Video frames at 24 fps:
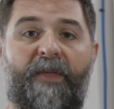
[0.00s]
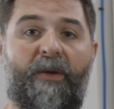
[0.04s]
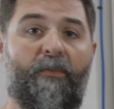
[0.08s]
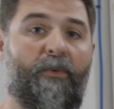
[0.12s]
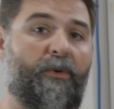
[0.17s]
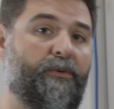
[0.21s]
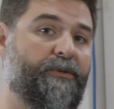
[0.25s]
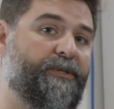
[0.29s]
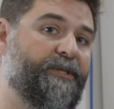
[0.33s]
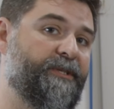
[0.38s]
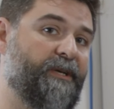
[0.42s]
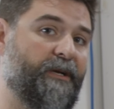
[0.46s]
it
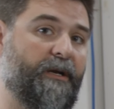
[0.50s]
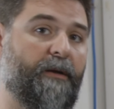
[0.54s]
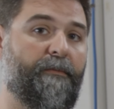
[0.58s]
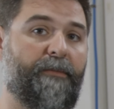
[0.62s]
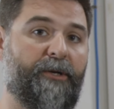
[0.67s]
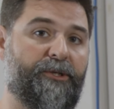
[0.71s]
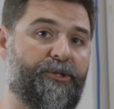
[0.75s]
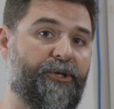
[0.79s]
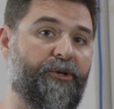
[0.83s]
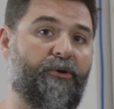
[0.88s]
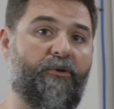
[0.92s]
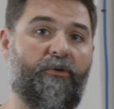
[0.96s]
won't suck a
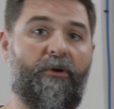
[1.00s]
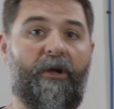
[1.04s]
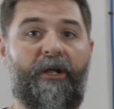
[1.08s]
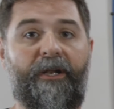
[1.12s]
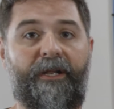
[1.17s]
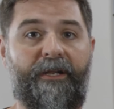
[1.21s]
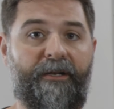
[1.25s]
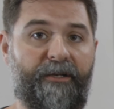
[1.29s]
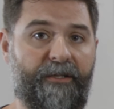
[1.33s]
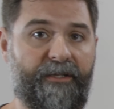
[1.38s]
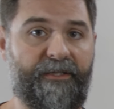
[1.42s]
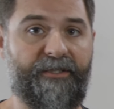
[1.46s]
bunch of
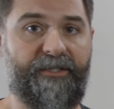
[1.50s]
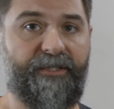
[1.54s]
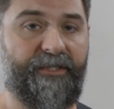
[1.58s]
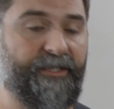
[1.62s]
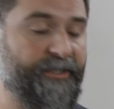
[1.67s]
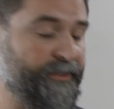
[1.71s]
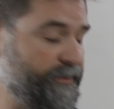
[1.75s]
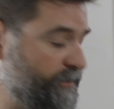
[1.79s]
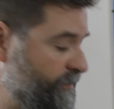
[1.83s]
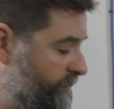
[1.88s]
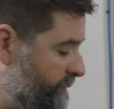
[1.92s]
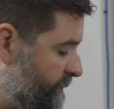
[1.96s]
crud into the
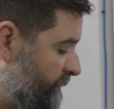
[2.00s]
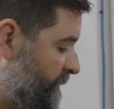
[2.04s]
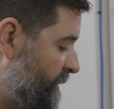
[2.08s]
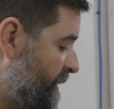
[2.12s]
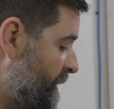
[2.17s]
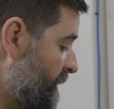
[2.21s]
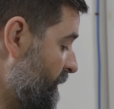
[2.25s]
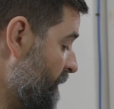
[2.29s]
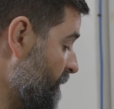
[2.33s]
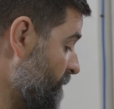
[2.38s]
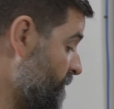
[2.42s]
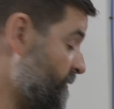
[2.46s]
seals,
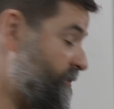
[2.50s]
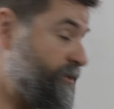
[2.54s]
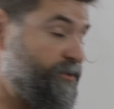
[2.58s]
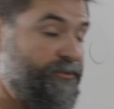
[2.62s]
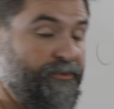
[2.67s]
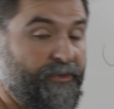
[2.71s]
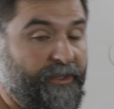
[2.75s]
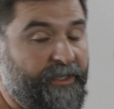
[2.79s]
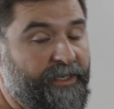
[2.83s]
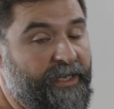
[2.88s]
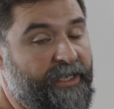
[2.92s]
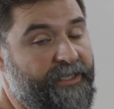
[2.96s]
which is
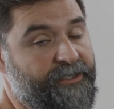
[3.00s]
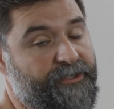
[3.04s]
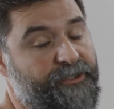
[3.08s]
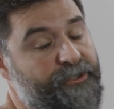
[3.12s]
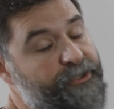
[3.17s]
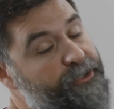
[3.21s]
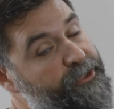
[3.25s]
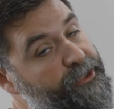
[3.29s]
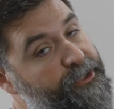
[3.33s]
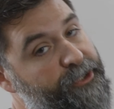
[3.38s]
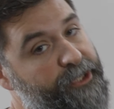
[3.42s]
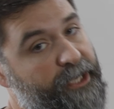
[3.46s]
really nice. So
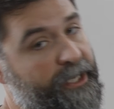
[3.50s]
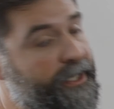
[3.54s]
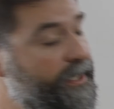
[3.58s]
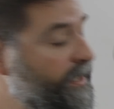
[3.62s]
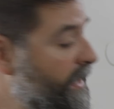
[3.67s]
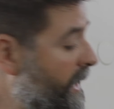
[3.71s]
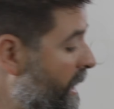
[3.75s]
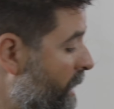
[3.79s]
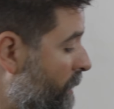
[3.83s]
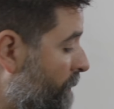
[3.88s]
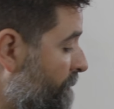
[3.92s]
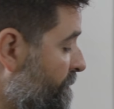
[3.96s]
you should check
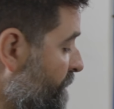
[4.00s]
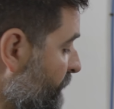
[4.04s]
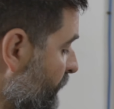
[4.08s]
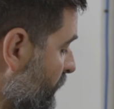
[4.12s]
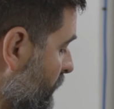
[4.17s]
it out.